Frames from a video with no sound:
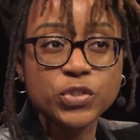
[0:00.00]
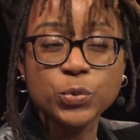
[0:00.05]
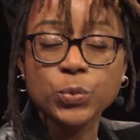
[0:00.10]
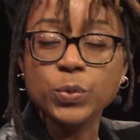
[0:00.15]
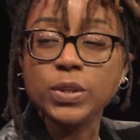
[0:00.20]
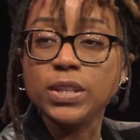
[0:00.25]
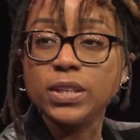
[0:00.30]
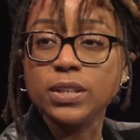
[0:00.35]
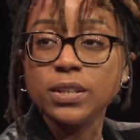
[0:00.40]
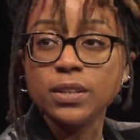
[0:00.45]

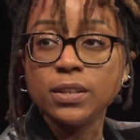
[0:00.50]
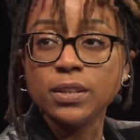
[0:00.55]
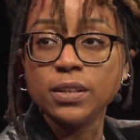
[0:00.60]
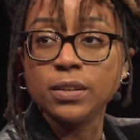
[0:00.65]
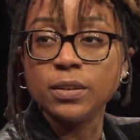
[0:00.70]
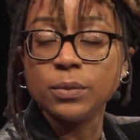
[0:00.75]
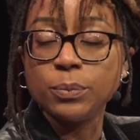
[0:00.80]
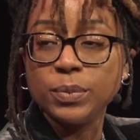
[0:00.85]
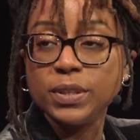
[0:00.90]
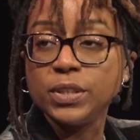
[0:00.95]
we
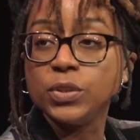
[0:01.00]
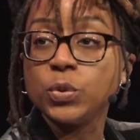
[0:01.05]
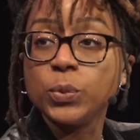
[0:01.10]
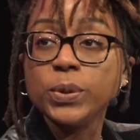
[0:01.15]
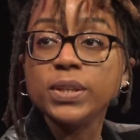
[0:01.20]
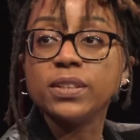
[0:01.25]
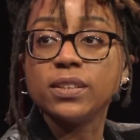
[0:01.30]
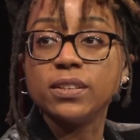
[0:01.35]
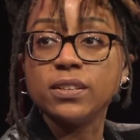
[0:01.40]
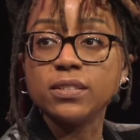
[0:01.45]
be
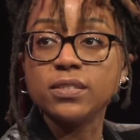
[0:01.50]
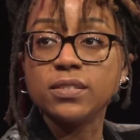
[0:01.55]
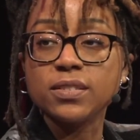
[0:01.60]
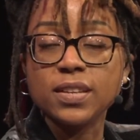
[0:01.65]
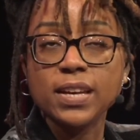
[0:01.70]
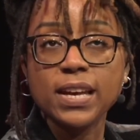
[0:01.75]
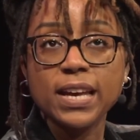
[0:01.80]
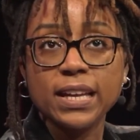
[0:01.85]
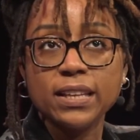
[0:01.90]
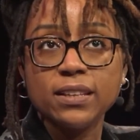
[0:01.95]
doing this?
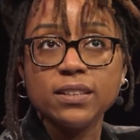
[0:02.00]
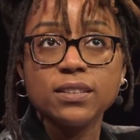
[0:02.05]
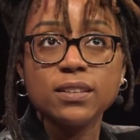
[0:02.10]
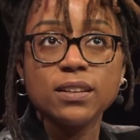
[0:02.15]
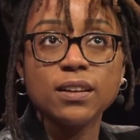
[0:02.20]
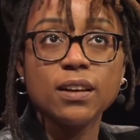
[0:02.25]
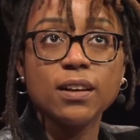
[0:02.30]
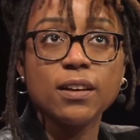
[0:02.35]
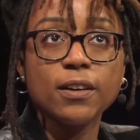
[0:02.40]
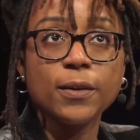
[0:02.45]
Yeah.
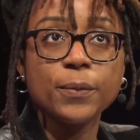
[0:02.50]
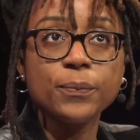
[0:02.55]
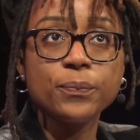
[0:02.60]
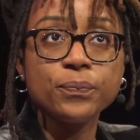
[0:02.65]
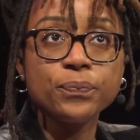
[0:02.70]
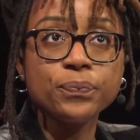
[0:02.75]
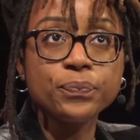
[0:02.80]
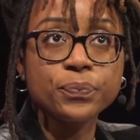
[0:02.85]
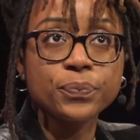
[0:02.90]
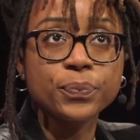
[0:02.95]

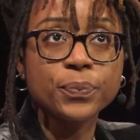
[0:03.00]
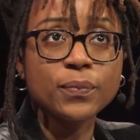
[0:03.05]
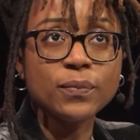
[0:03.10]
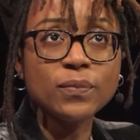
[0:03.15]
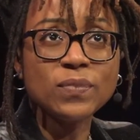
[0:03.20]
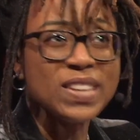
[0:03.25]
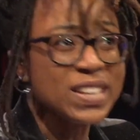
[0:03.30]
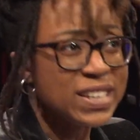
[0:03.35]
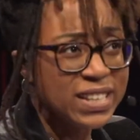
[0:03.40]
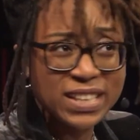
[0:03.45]
And
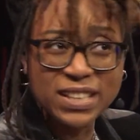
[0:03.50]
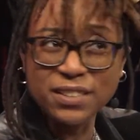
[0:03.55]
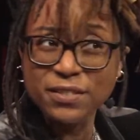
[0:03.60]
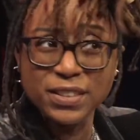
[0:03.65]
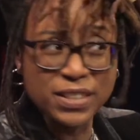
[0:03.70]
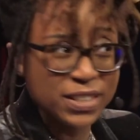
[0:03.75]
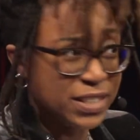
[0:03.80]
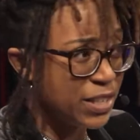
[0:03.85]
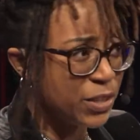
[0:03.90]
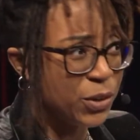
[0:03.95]

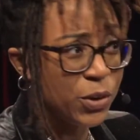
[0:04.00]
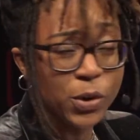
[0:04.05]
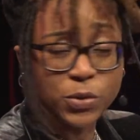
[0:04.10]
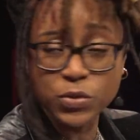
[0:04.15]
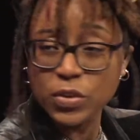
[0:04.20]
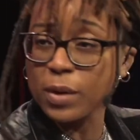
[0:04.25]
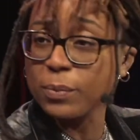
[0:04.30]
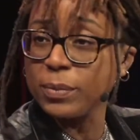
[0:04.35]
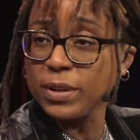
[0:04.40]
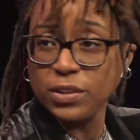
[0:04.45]
even here
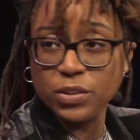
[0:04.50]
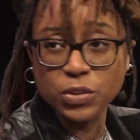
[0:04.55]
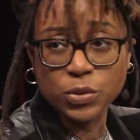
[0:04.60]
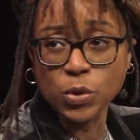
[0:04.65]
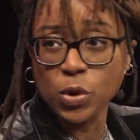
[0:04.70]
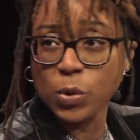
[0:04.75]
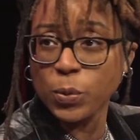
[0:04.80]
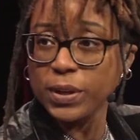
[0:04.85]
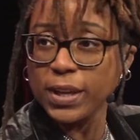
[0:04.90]
also, I mean, what